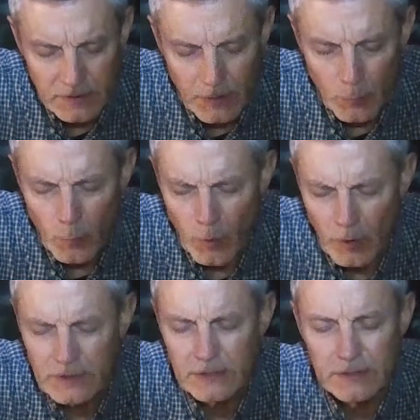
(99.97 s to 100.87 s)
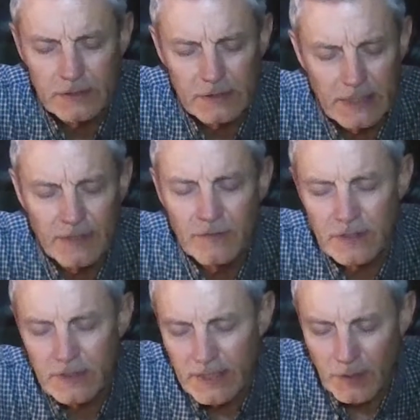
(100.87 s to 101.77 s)
it works,
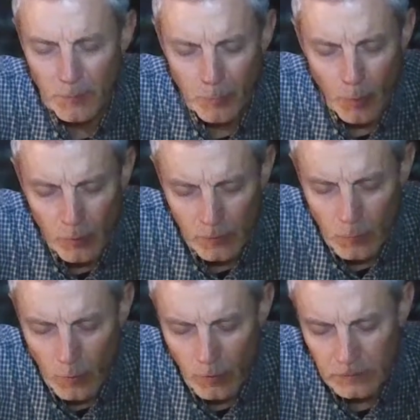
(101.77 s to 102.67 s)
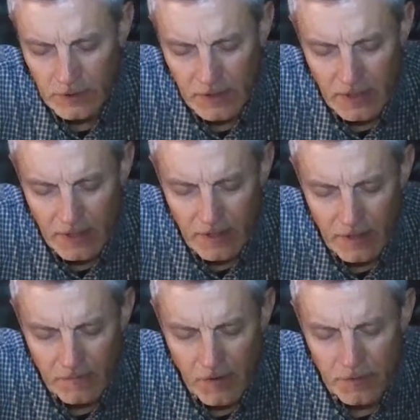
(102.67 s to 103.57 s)
even in a broken world.
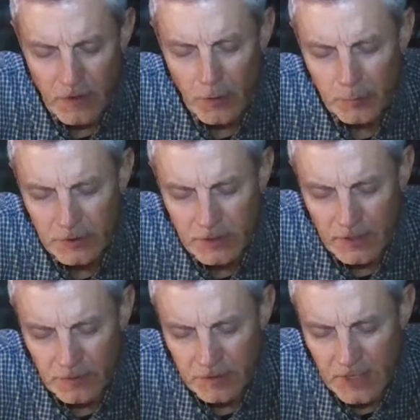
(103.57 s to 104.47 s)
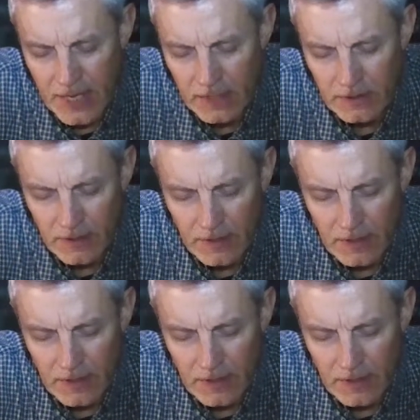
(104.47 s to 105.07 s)
Father, help us to understand.